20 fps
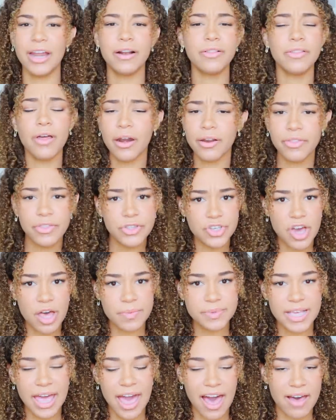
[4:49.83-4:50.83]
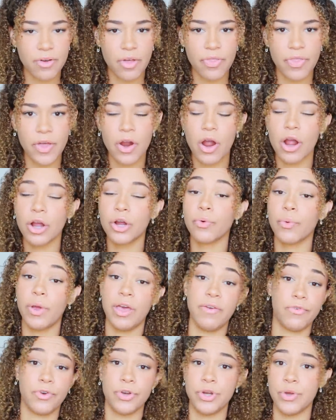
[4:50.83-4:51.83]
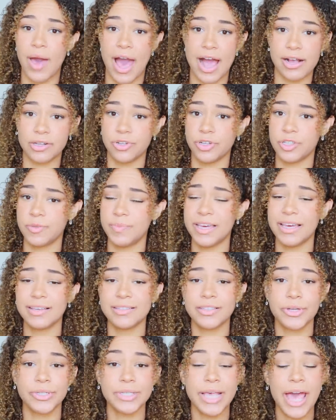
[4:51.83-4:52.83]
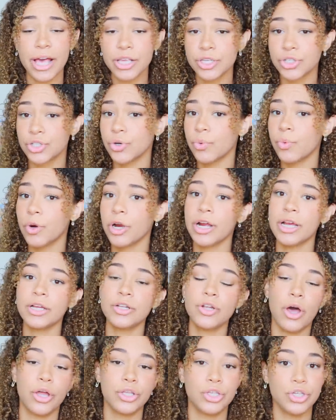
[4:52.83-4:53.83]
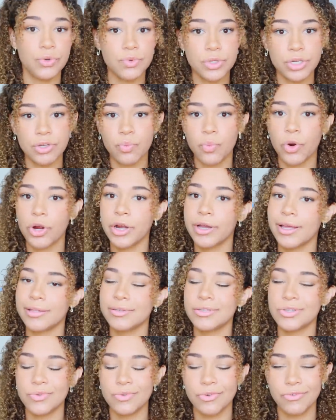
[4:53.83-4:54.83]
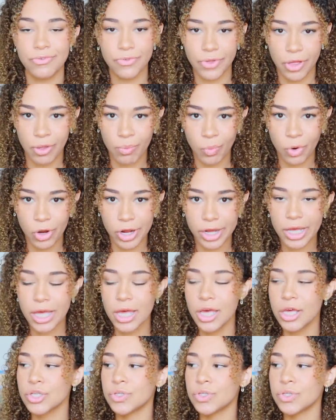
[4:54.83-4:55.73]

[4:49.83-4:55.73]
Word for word: And a lot of the jobs they have on there are great for new actors because there's extra work, non-union work, and student film work,